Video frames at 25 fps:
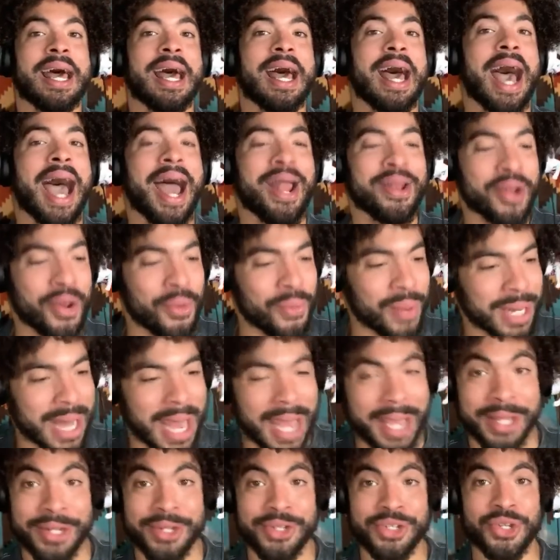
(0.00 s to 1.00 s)
I know what I
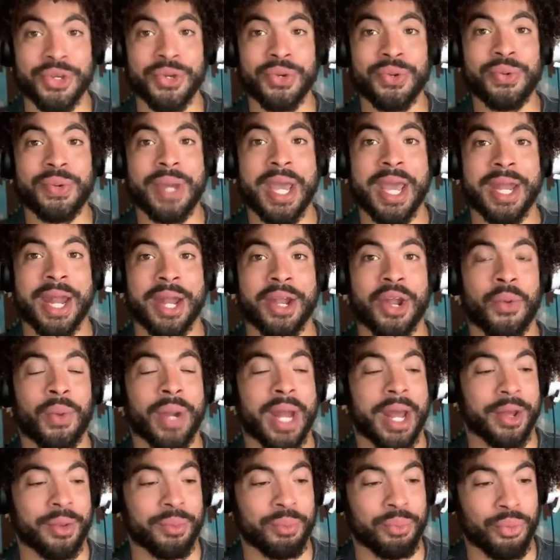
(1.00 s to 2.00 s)
can do and I know what
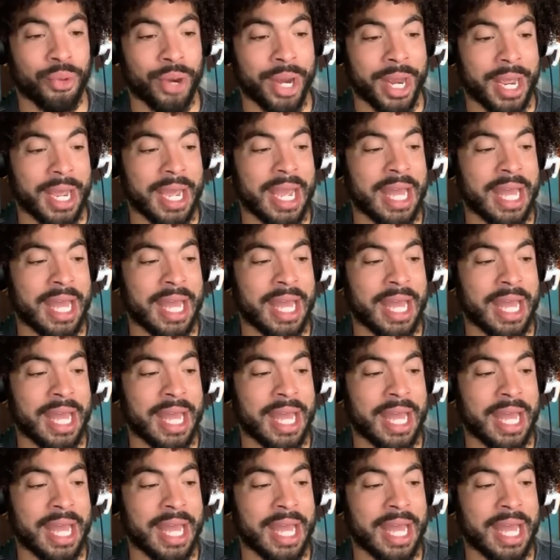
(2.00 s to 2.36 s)
I can bring,